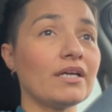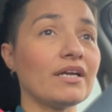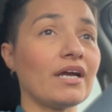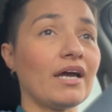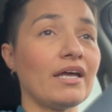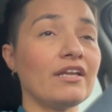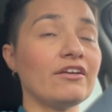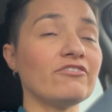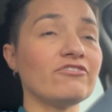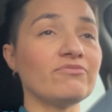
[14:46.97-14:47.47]

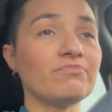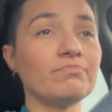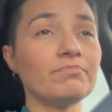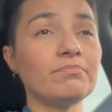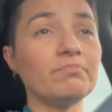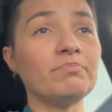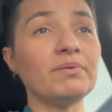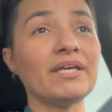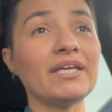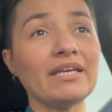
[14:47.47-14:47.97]
kind
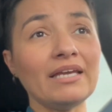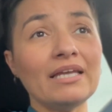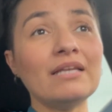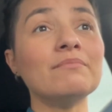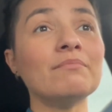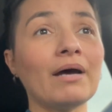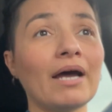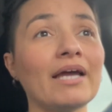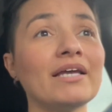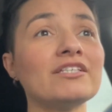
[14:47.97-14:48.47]
of be in
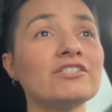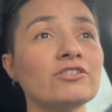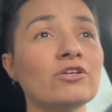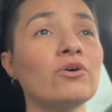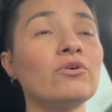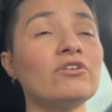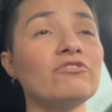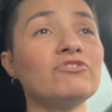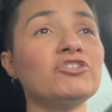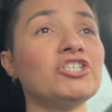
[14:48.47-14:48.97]
my
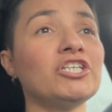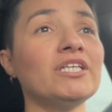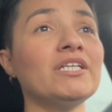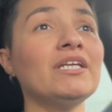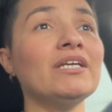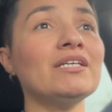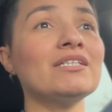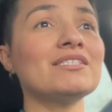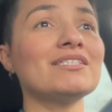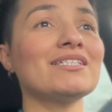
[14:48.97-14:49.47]
zone of
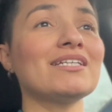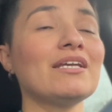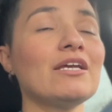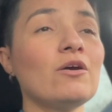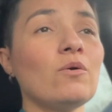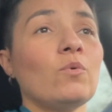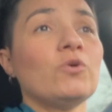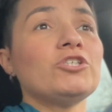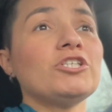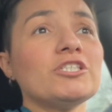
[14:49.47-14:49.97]
genius,
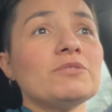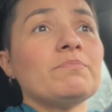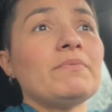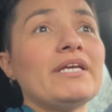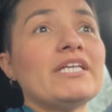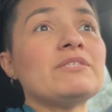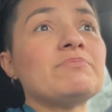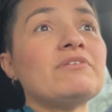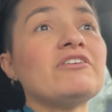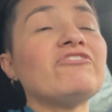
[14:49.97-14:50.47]
which just
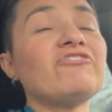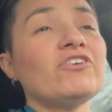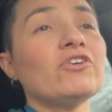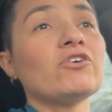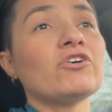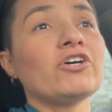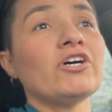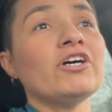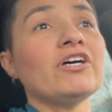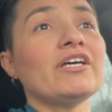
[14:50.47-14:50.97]
makes me
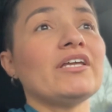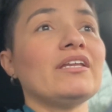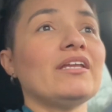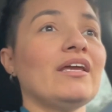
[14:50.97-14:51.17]
feel good.